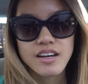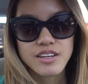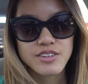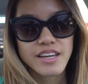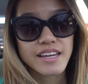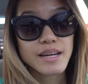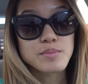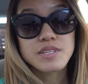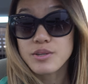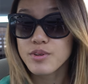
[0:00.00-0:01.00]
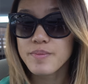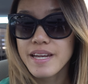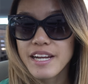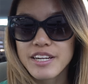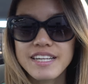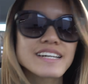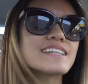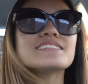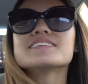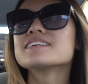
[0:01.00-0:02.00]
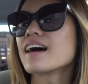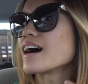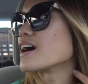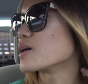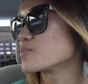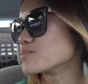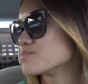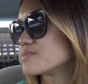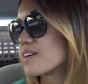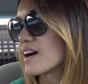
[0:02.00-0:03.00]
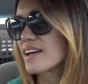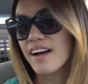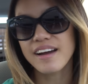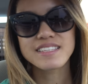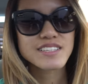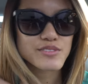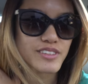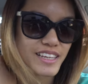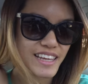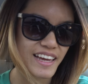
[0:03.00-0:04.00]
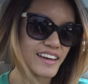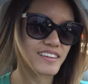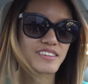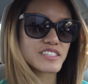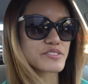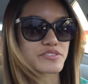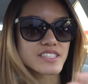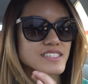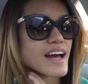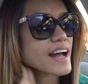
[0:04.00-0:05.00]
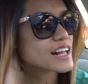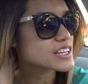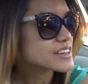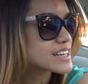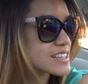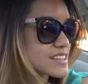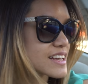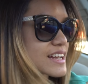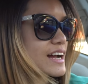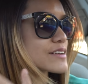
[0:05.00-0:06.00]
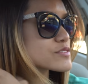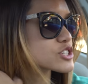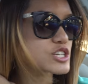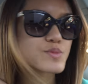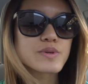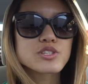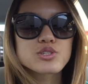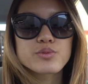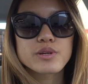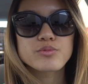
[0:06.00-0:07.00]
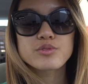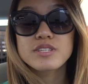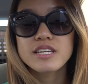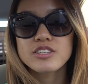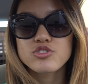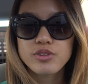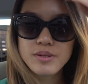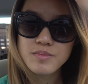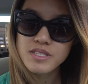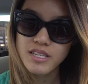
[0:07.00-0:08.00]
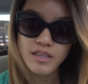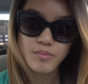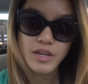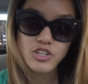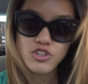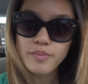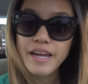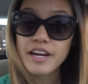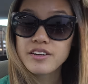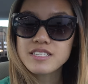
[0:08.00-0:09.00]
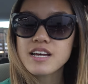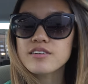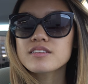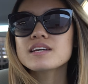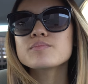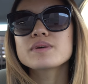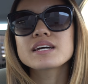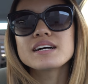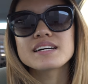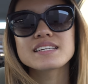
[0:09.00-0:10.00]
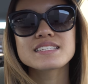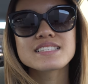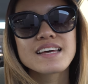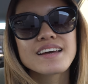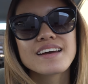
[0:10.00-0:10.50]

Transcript: Okay, I'm done with my haircut. Um, I didn't really get a different style or anything. I've just been doing routine trims to make sure my hair is healthy because,